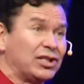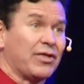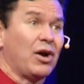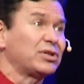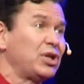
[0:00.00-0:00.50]
to
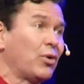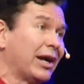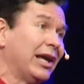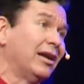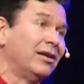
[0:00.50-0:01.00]
those who are
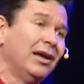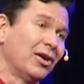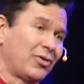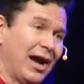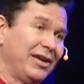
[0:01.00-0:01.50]
in
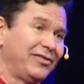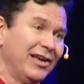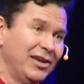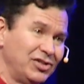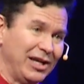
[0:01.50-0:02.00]
Christ
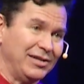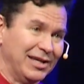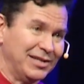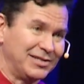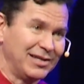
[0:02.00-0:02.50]

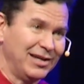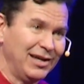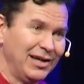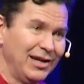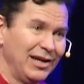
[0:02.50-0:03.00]
Jesus.
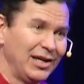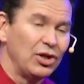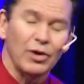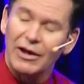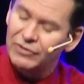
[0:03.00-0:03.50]
You
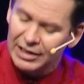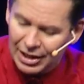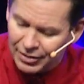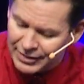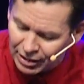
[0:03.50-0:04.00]
don't have to
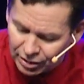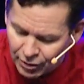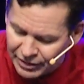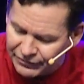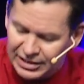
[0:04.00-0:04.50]
carry that
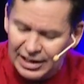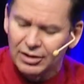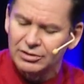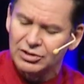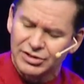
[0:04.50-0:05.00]
load of
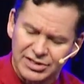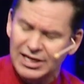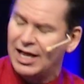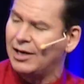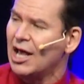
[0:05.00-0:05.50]
guilt or
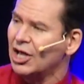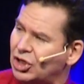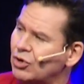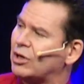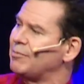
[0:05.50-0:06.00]
sin.
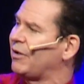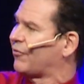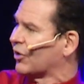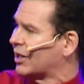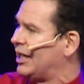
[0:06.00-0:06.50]
You can be
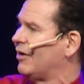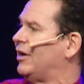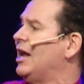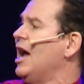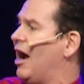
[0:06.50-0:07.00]

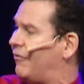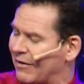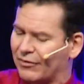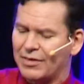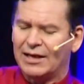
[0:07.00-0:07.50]
forgiven of
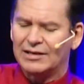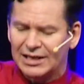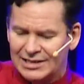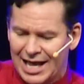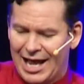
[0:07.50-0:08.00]
everything
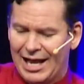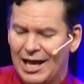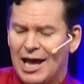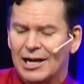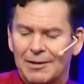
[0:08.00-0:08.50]
today.
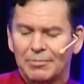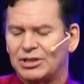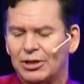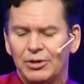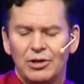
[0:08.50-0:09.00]
Number
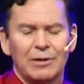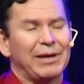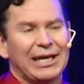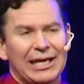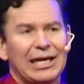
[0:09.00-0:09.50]
two, you can
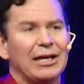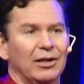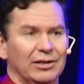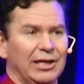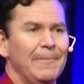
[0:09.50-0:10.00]
be
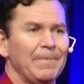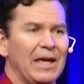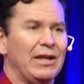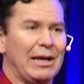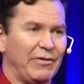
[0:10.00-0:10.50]
healed in
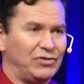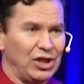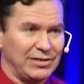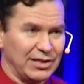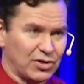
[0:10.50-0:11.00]
the name of
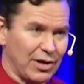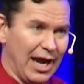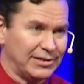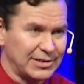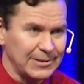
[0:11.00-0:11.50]
Jesus
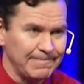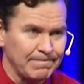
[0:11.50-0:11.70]
Christ.